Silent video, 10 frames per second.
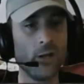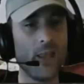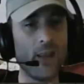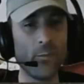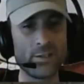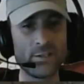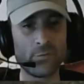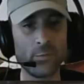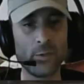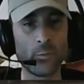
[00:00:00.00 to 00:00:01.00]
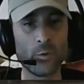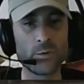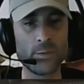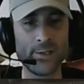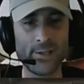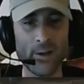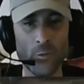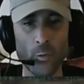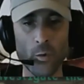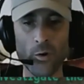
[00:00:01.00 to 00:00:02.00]
So can't really see from here, but once
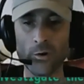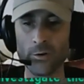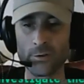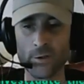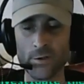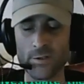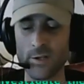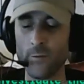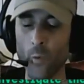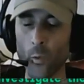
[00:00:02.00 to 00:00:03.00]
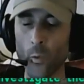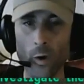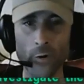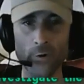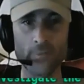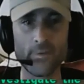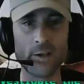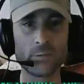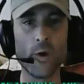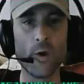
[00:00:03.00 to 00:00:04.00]
we get down to the water, you'll start to see more
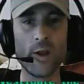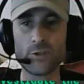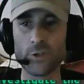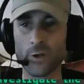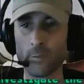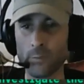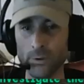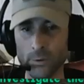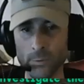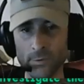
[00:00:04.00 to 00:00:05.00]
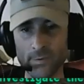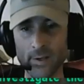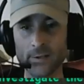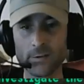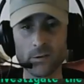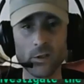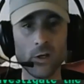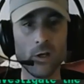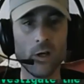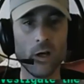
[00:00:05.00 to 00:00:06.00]
water effects, more HDR bloom
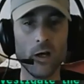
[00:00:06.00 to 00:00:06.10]
effects,